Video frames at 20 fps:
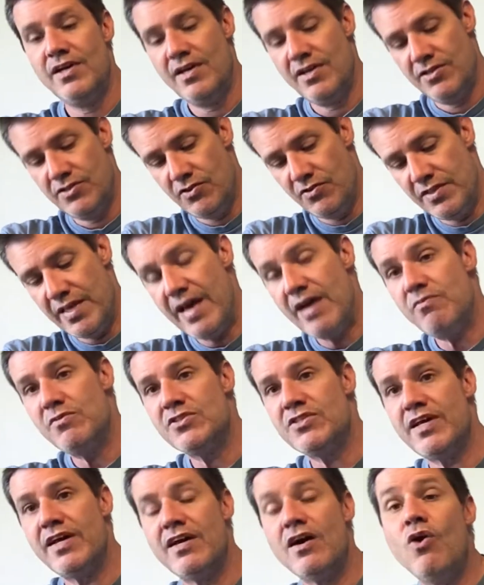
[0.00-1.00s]
So that was
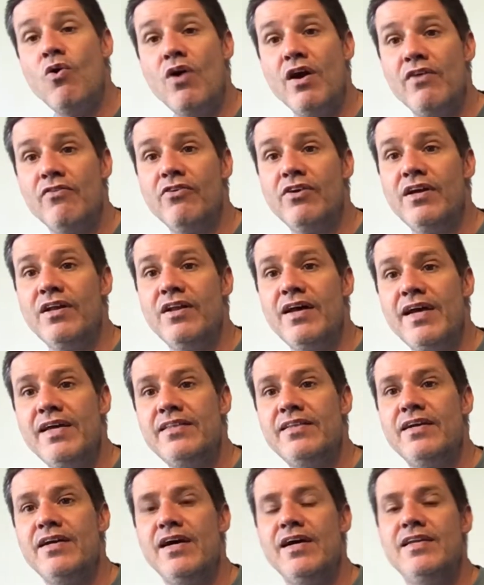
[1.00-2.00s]
like, oh, I really like
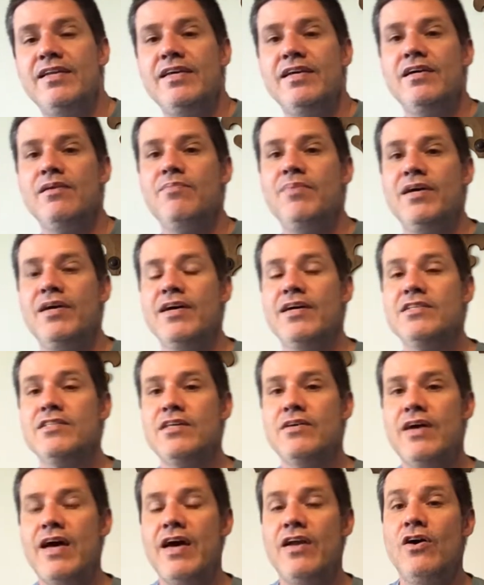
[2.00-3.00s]
that idea, because
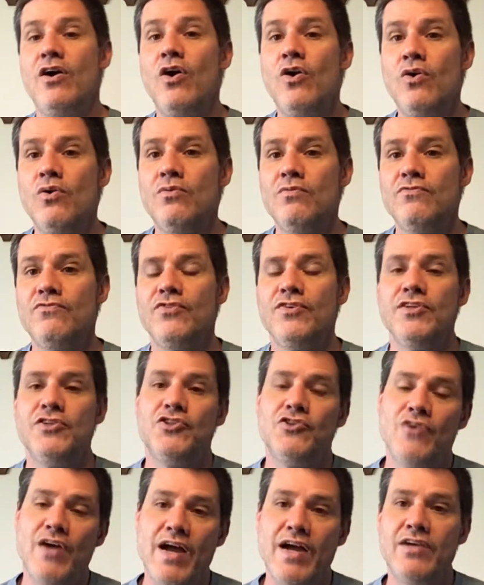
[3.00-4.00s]
at home for the
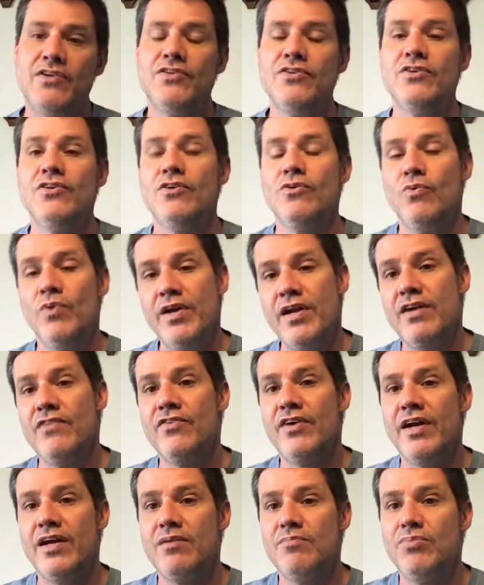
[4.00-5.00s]
tractor or
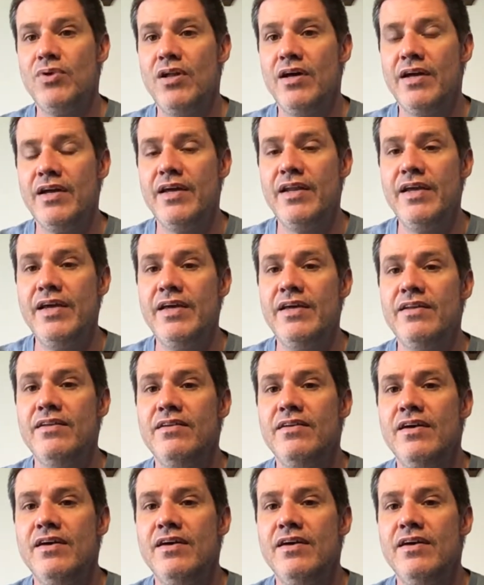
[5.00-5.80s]
whatever, I can plug it in.